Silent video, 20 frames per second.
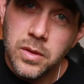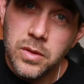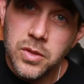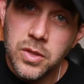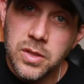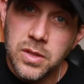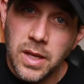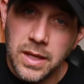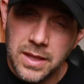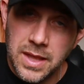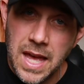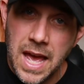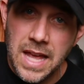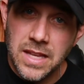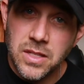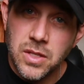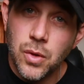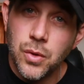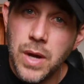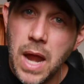just like
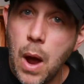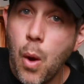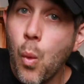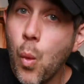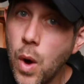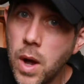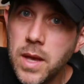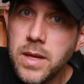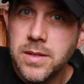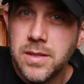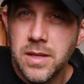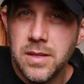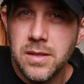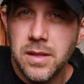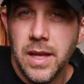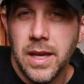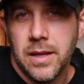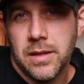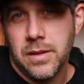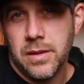that. So now what is this
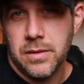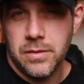lick?